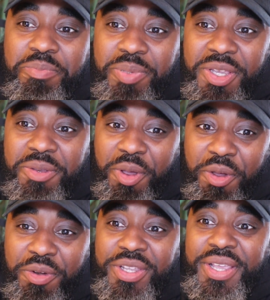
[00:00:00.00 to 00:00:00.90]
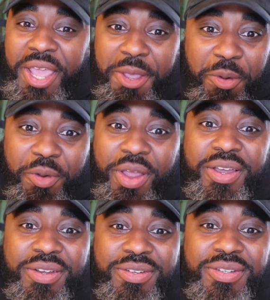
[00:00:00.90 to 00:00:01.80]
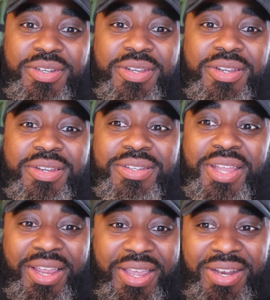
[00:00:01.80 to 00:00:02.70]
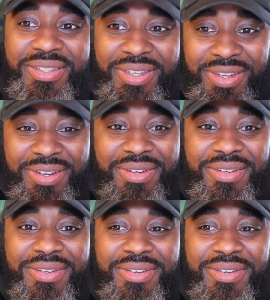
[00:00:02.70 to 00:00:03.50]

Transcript: pink pony came around that got us here.